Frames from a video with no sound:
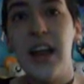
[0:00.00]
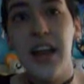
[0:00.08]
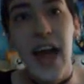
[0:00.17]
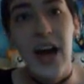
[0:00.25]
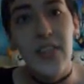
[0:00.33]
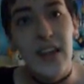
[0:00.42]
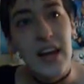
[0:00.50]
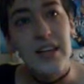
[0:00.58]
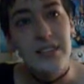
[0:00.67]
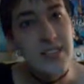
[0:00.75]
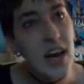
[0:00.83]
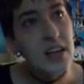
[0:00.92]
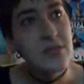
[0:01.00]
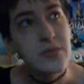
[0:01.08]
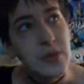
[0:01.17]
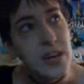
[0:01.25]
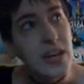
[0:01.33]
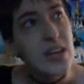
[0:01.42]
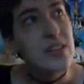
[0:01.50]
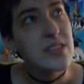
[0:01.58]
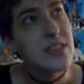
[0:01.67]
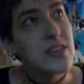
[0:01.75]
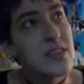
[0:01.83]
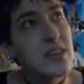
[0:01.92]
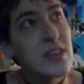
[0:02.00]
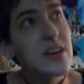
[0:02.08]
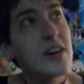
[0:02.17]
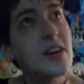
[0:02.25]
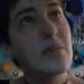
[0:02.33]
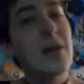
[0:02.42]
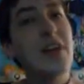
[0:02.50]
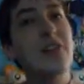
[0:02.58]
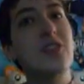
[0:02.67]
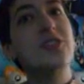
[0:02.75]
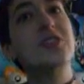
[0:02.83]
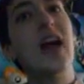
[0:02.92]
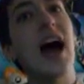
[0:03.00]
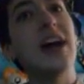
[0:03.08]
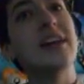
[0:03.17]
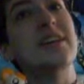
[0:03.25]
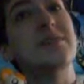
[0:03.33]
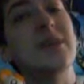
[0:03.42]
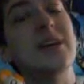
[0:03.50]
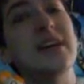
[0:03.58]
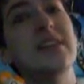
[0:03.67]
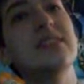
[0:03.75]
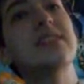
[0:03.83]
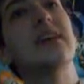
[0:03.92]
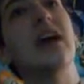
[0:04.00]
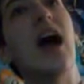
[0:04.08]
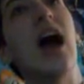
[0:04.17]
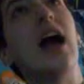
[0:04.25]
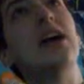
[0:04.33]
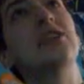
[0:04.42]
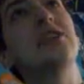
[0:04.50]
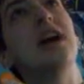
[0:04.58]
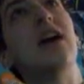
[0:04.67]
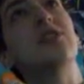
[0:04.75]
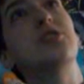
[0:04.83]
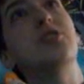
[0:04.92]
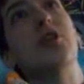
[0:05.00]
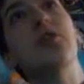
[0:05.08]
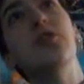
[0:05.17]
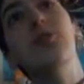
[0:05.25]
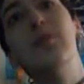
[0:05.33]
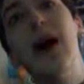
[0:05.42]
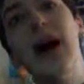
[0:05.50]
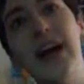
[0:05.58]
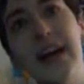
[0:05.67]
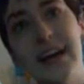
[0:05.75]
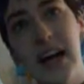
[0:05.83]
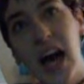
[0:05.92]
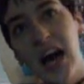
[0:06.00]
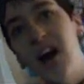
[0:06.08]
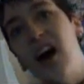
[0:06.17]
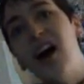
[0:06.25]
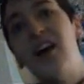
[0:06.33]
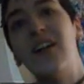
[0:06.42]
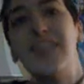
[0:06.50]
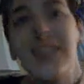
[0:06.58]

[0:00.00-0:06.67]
now that I've done with my first con experience, I shall show you my con haul.